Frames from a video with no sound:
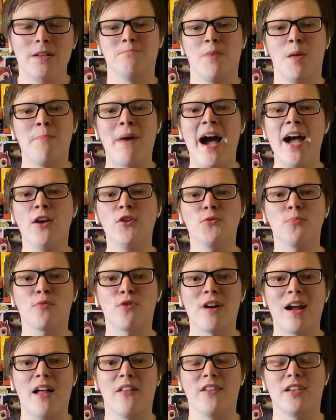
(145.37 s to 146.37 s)
Miles
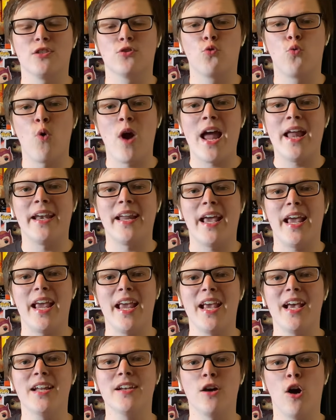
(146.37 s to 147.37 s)
Morales, Gwen,
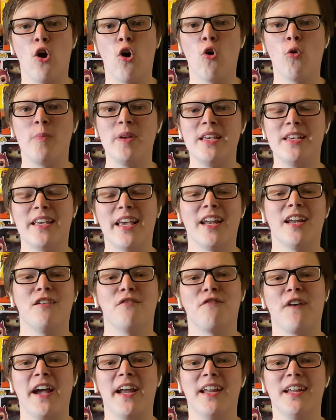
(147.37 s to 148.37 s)
and Hobie get
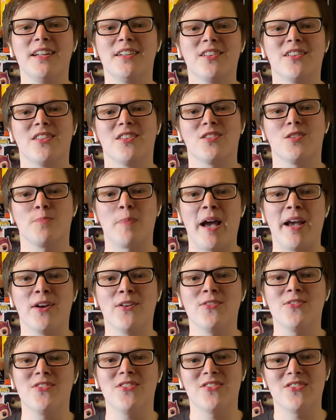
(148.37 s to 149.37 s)
invited to the Spider
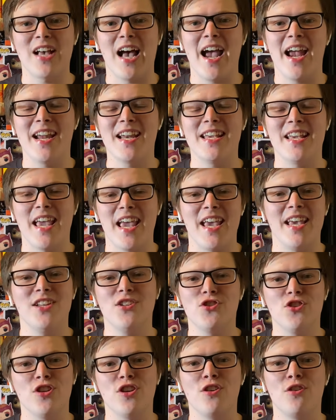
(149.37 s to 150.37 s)
Society
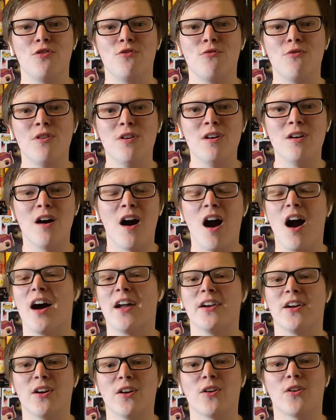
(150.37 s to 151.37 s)
HQ
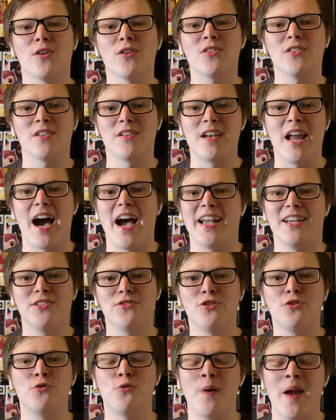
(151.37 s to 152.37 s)
on Earth
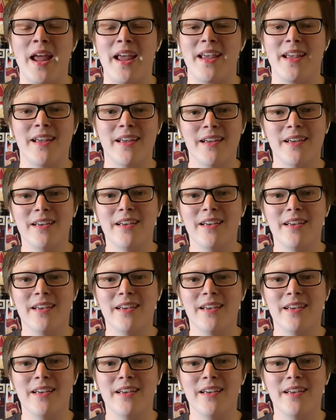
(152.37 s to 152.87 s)
928.